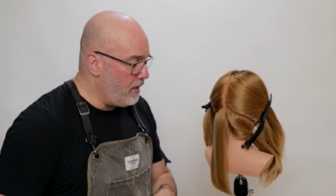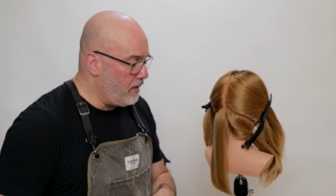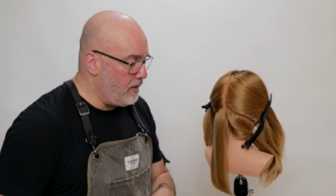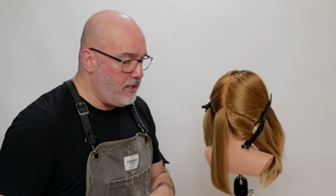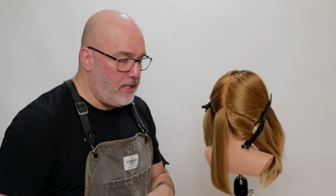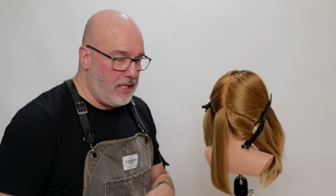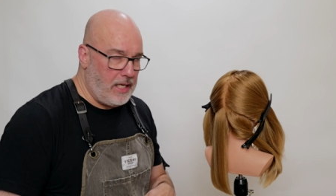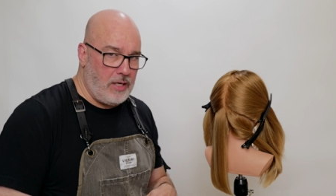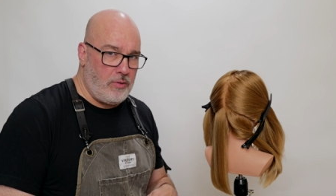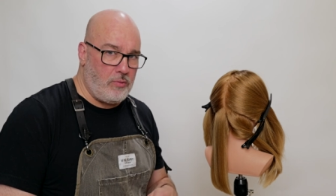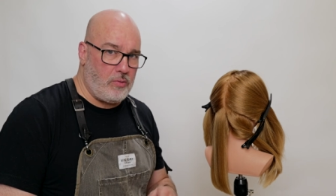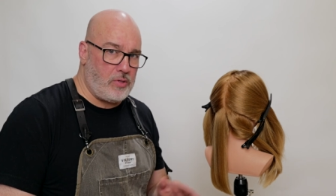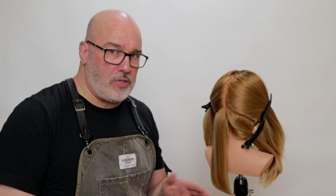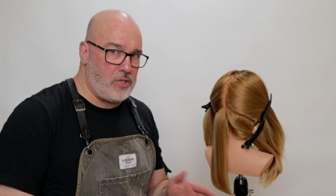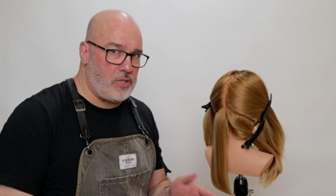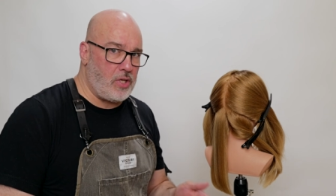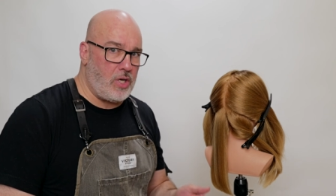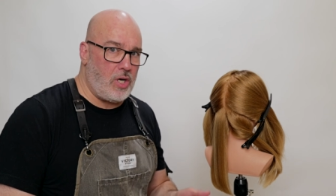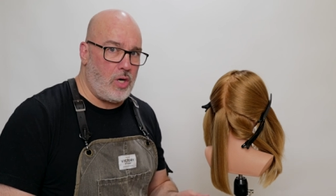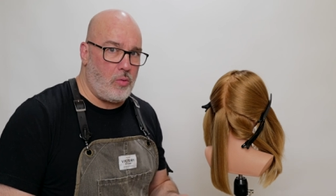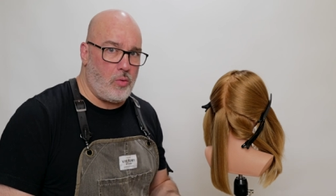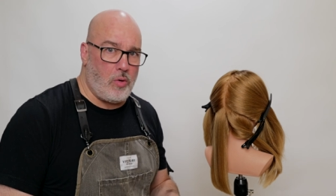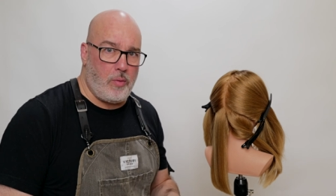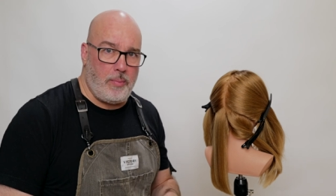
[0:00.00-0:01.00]
The end
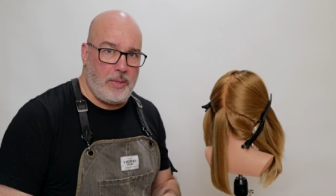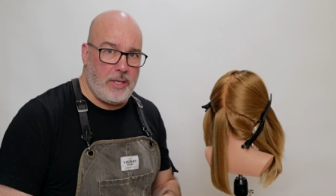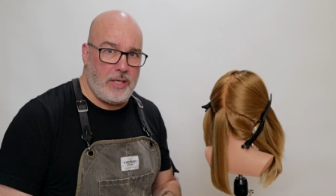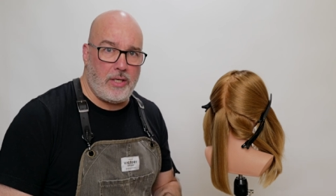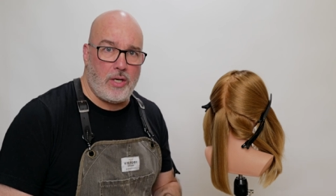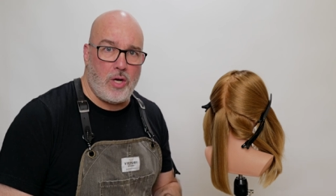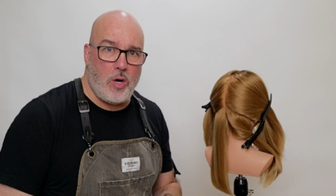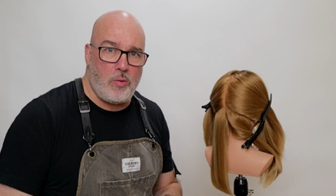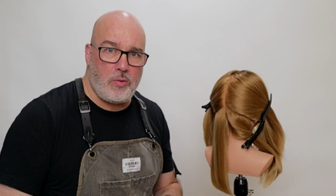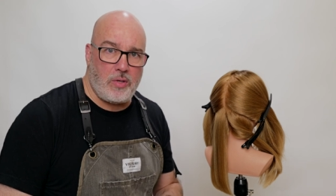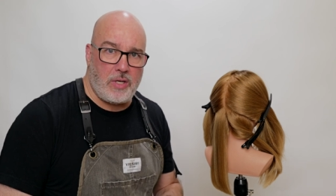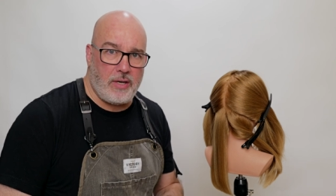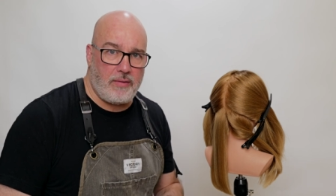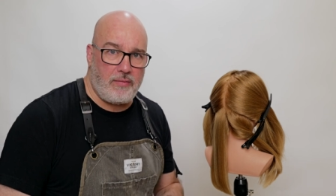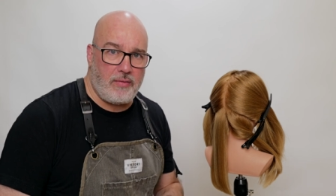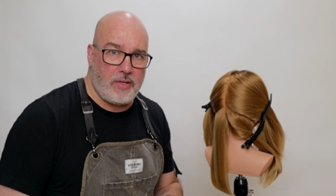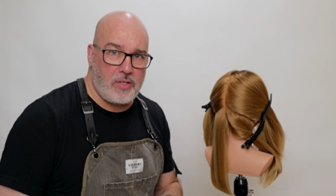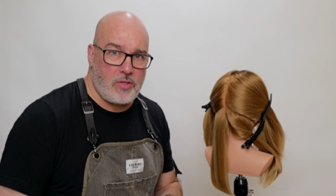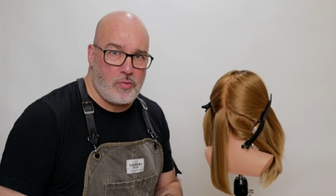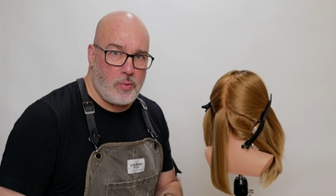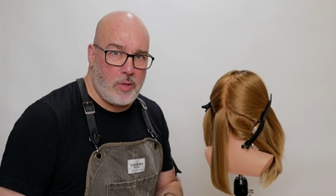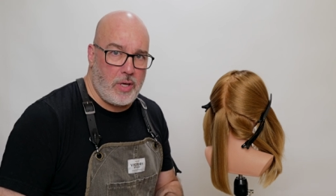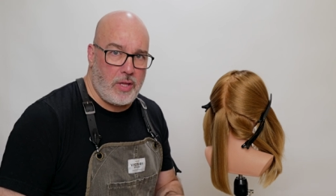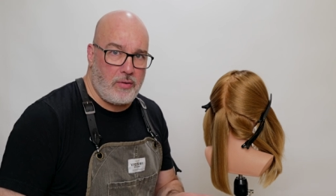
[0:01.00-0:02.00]
result will be no
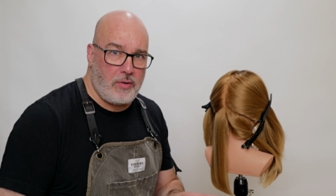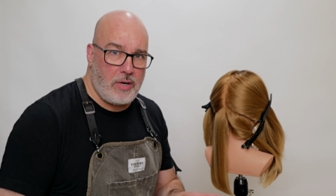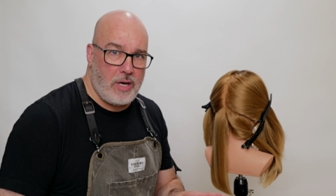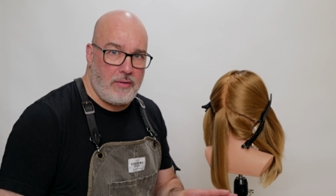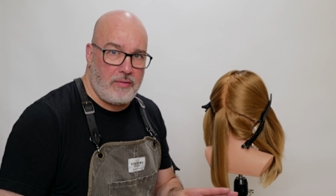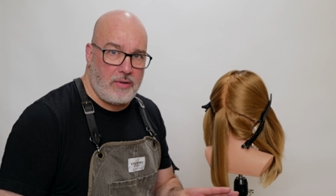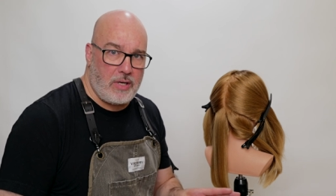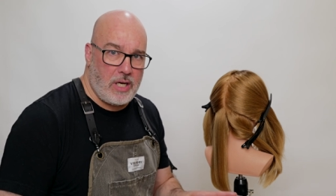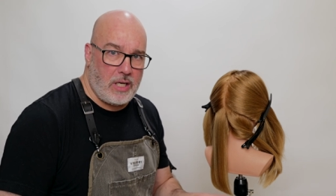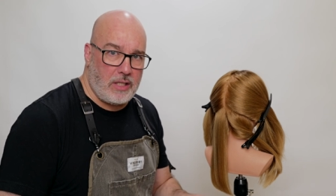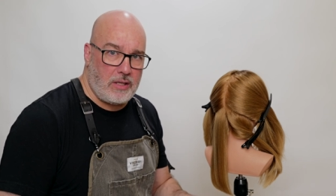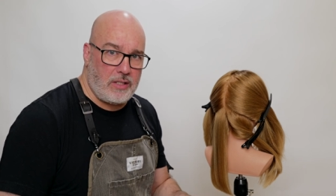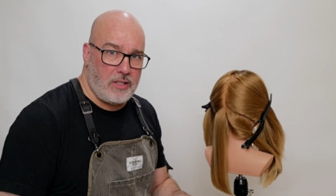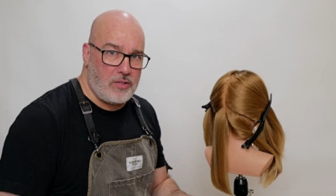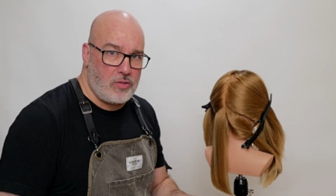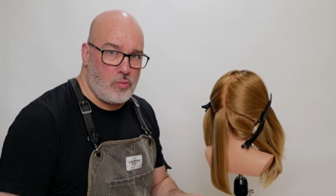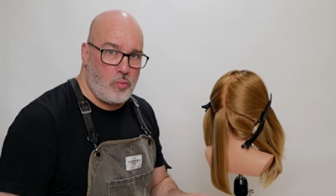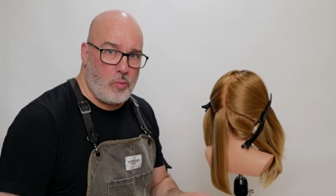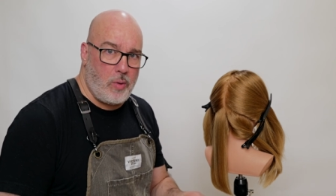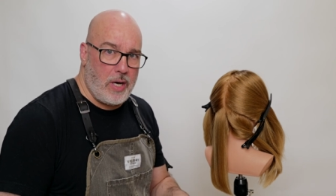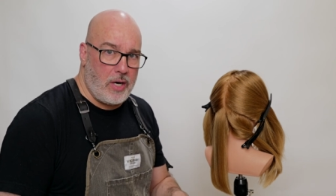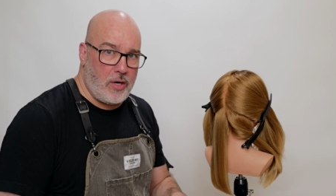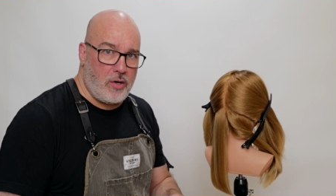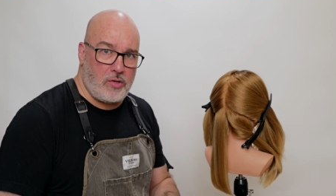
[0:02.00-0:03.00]
difference whether I've cut
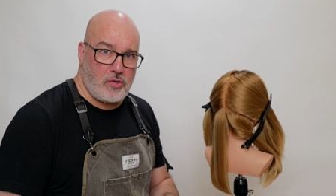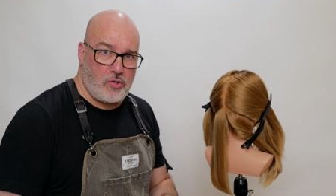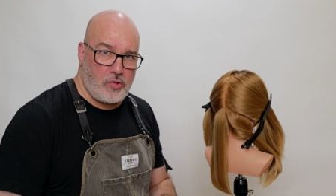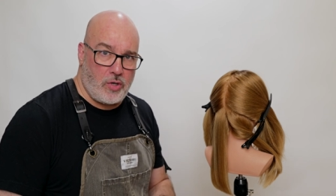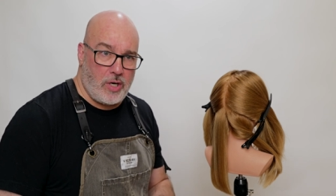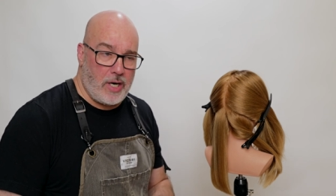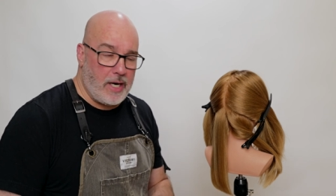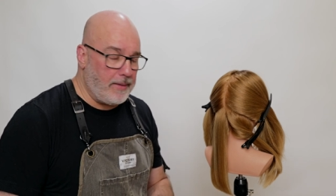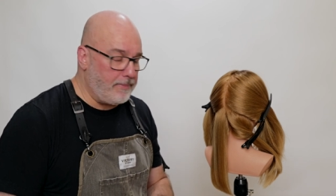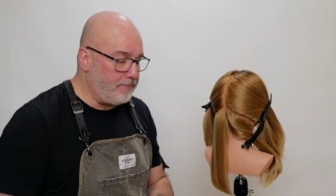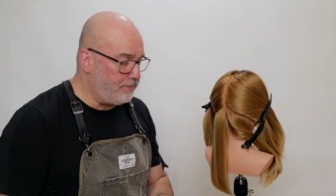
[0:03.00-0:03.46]
this wet or dry.